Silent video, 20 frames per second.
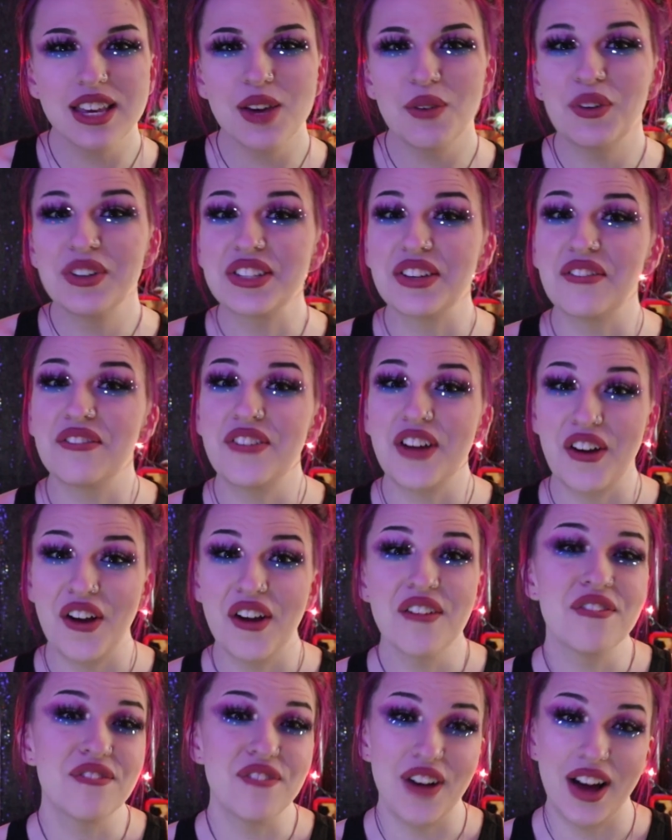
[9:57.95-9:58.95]
a
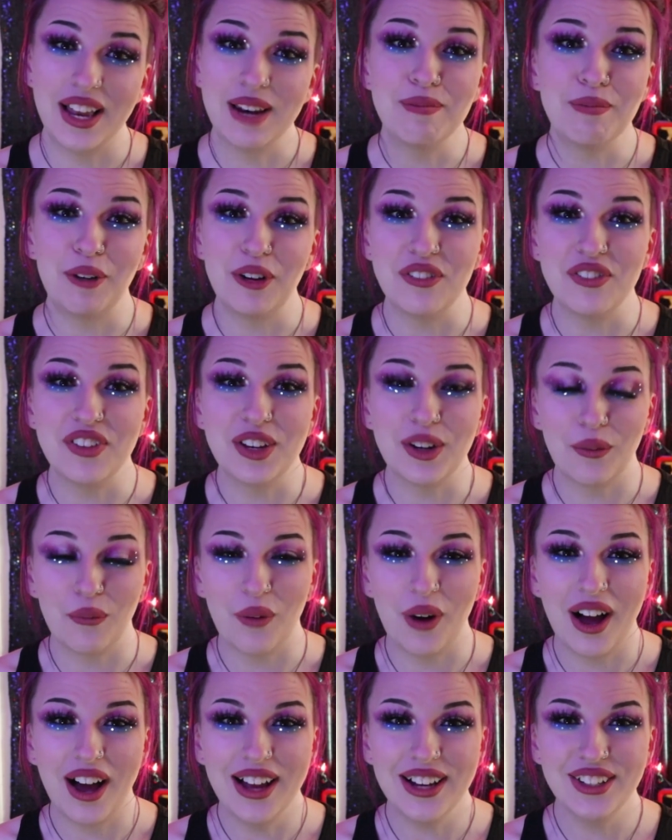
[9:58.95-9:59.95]
very fun movie to
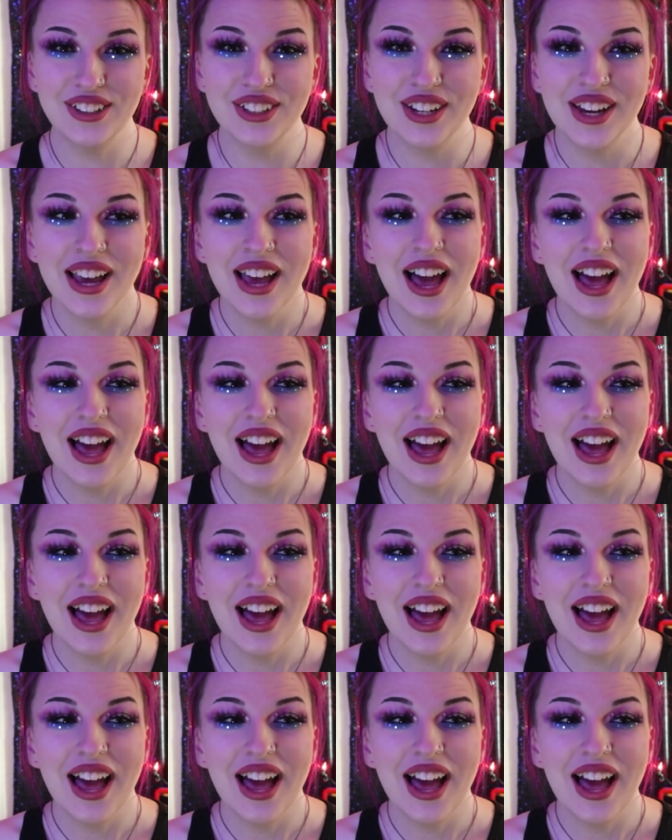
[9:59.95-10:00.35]
watch.